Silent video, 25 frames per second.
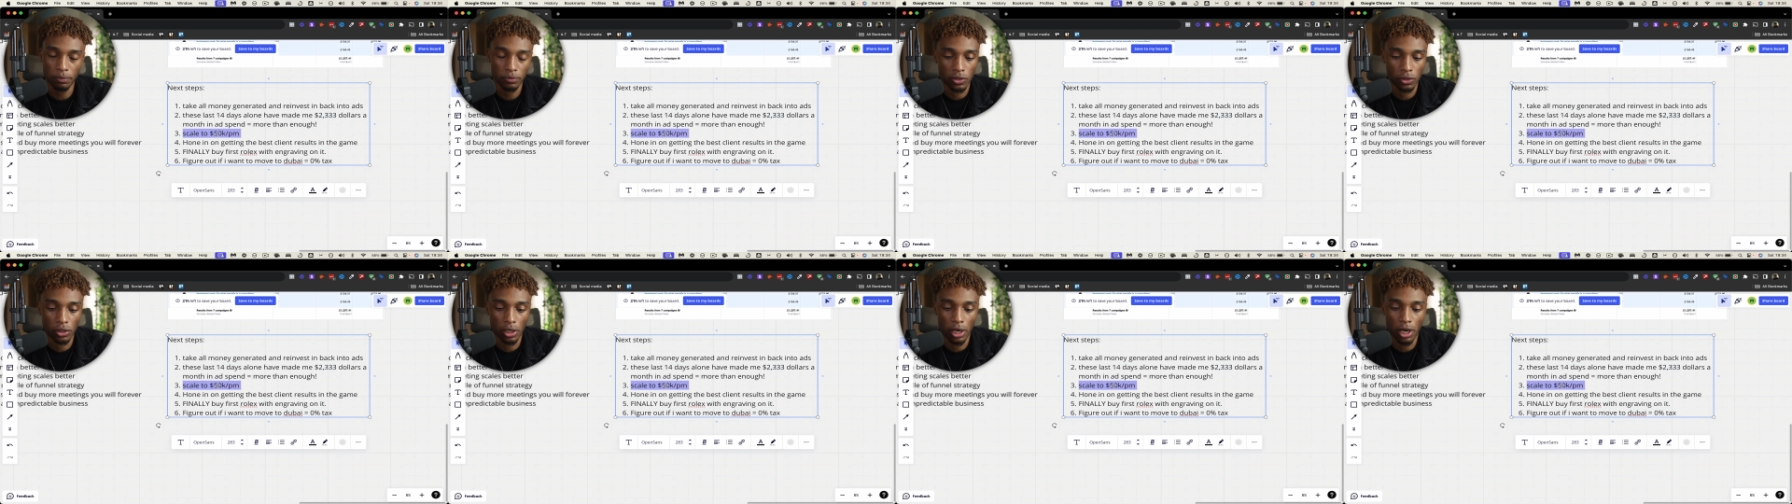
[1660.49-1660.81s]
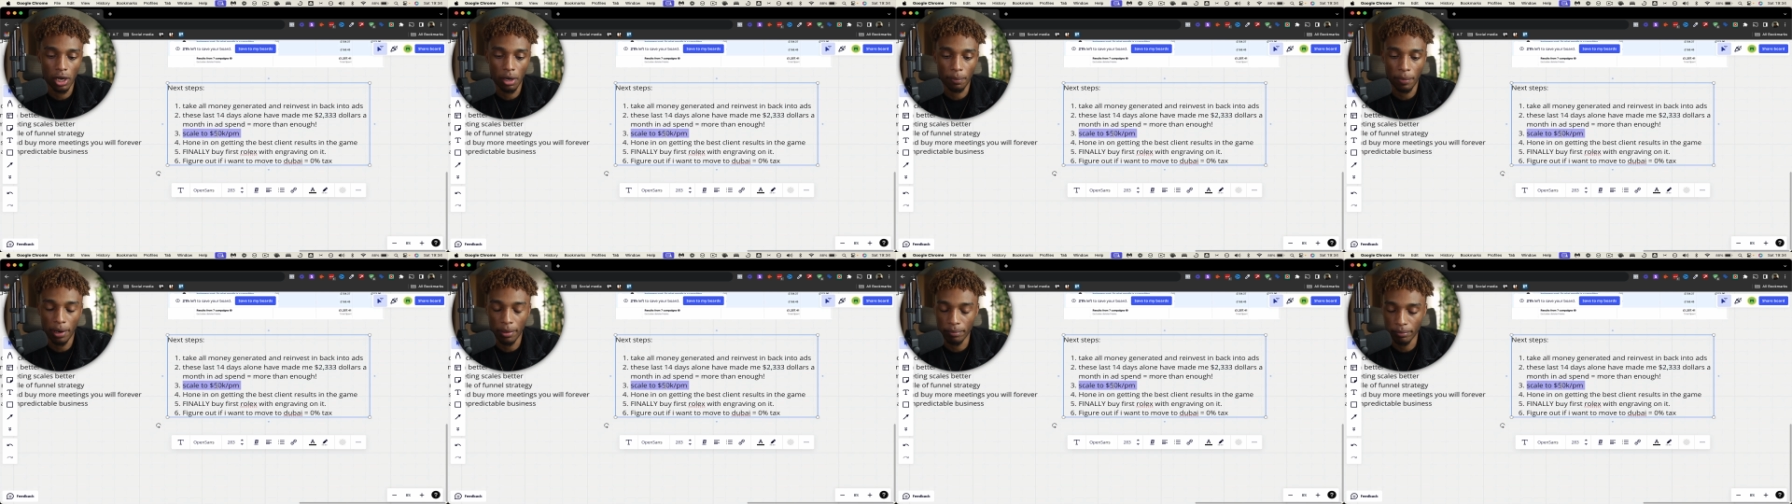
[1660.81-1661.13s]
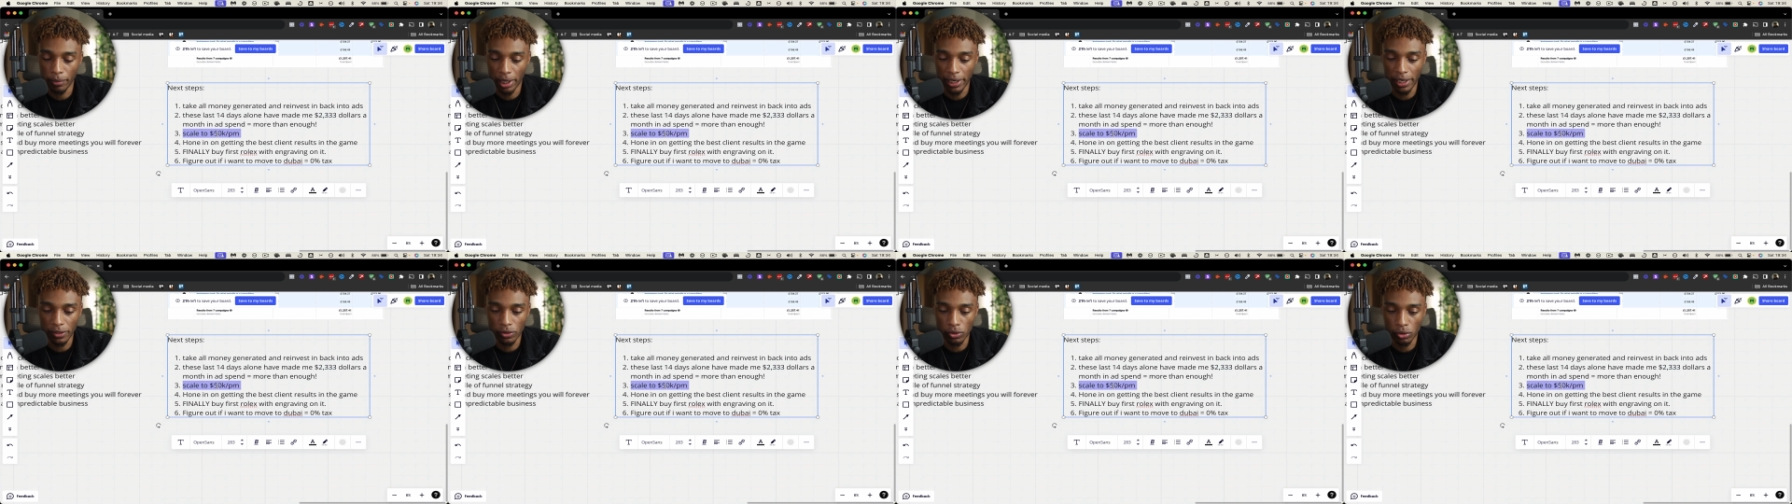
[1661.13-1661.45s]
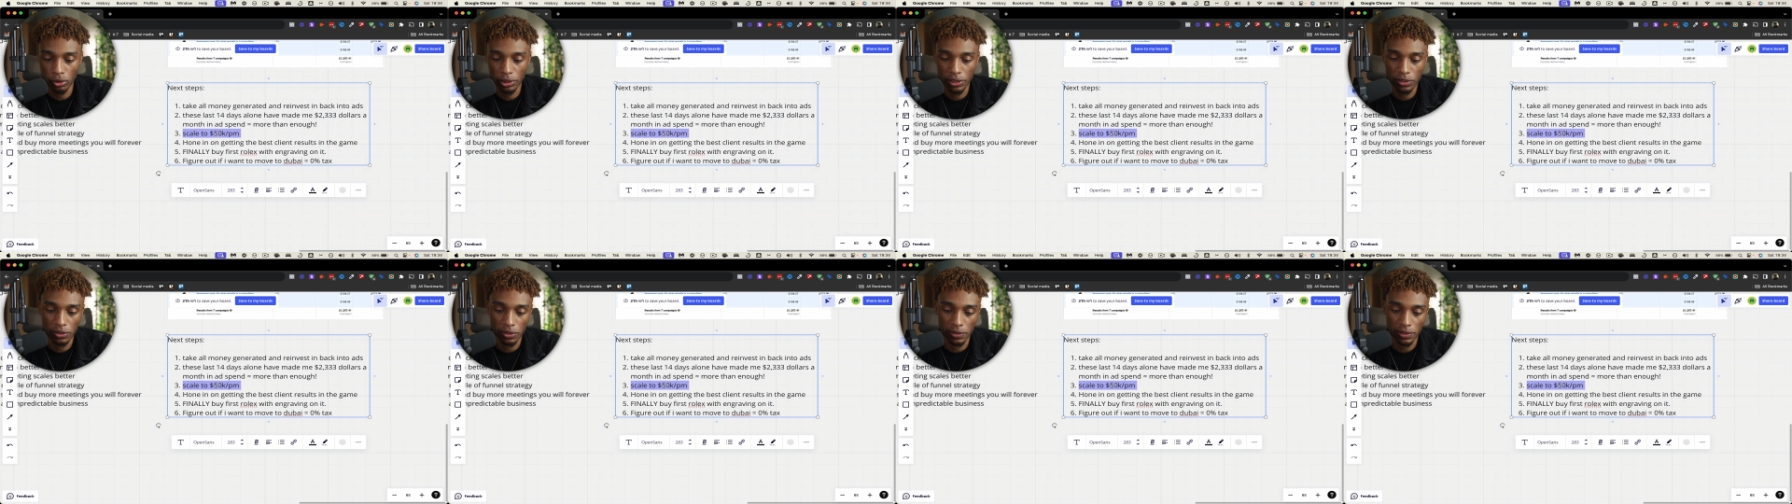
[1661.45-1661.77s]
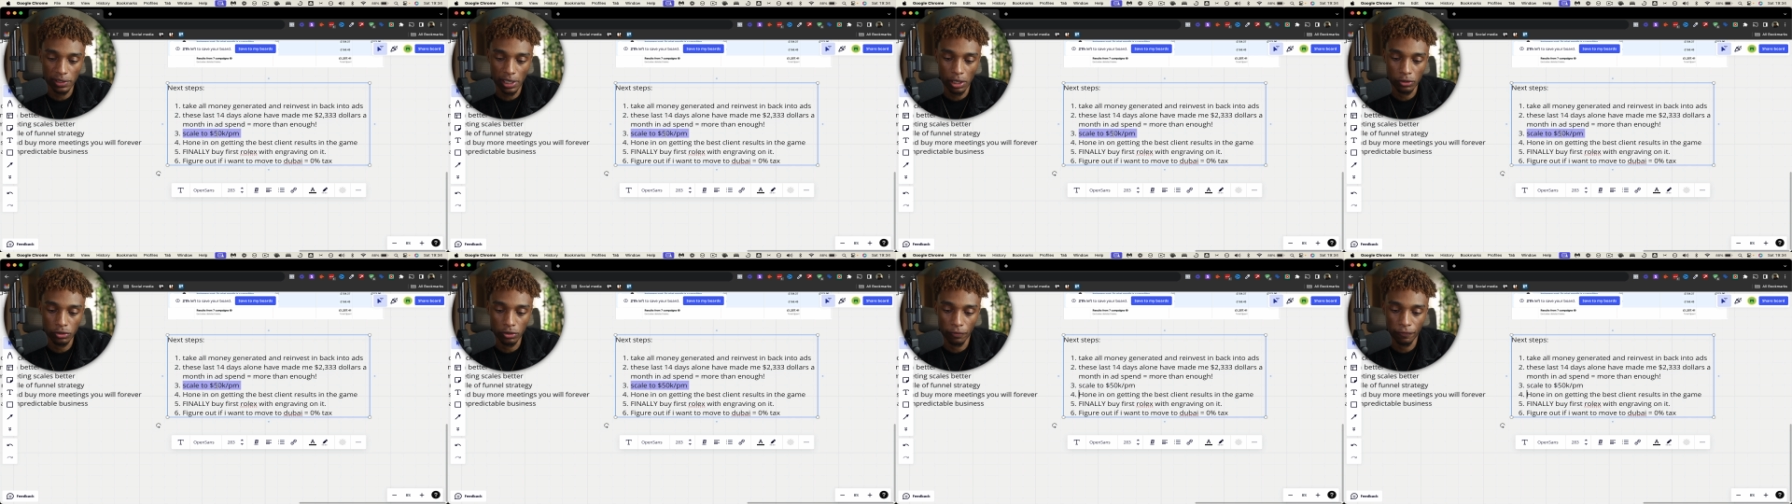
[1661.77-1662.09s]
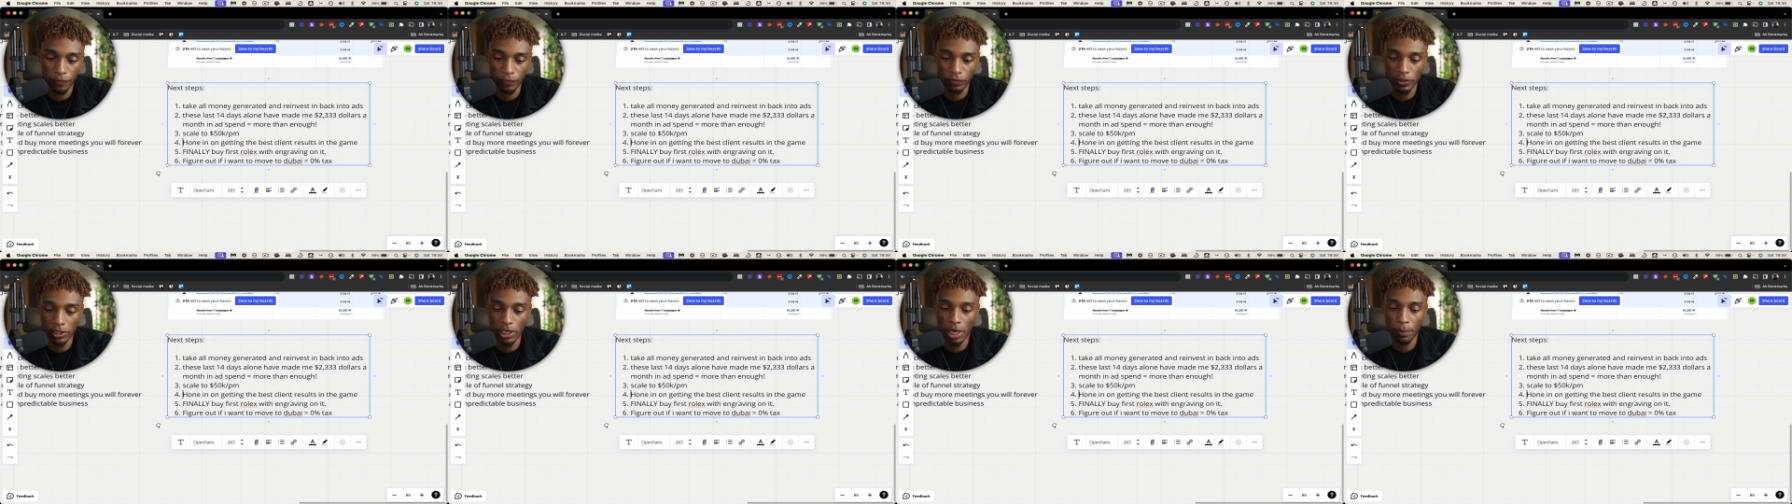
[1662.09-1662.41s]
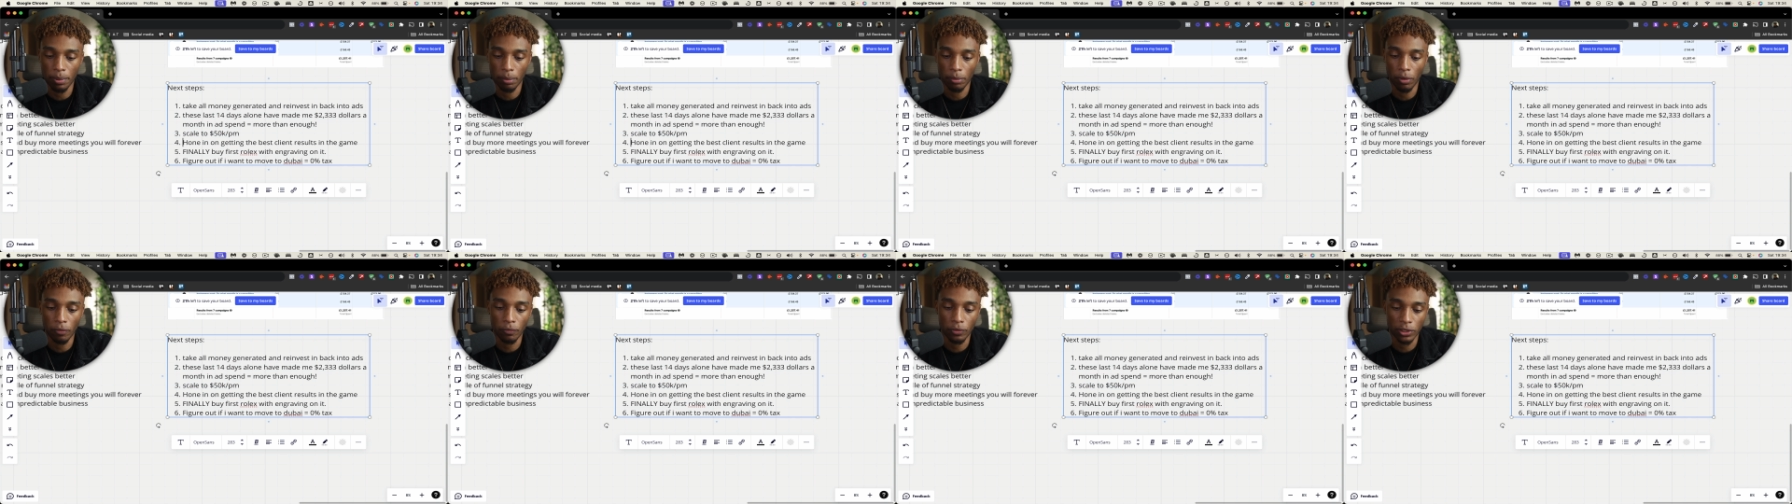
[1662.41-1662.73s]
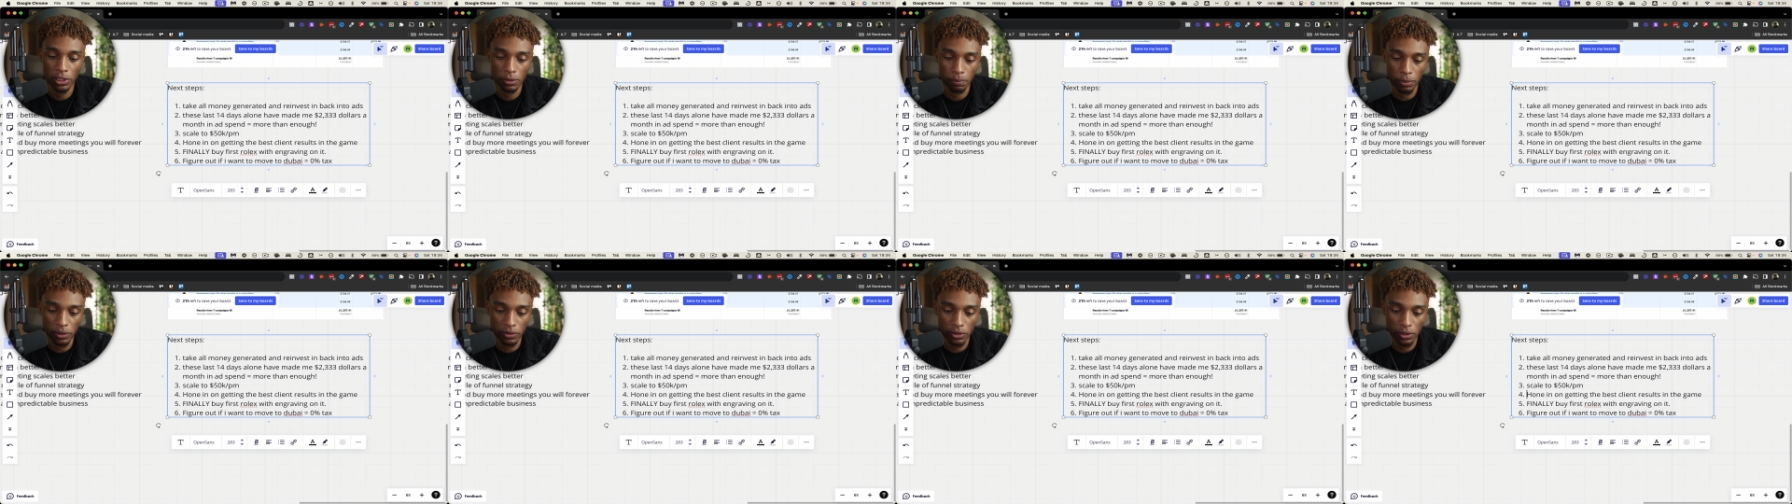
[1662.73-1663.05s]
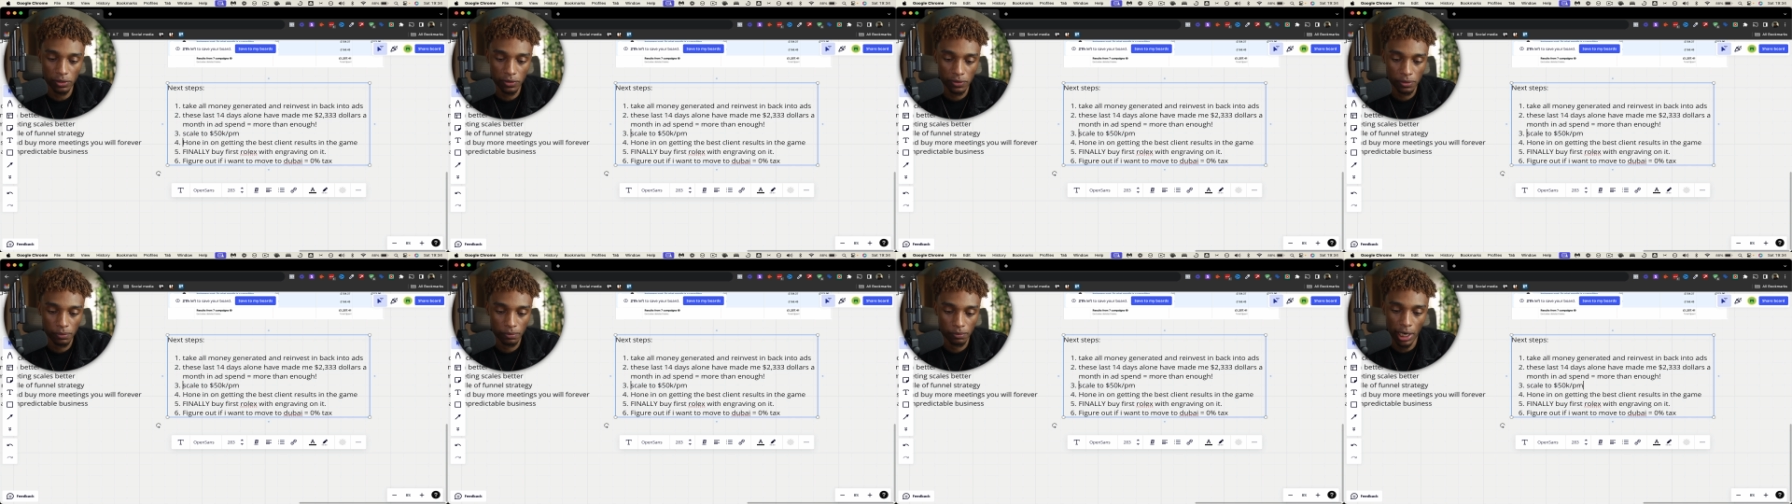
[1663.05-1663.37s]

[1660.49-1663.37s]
To, um, my next goal is to scale to 50k per month for this business.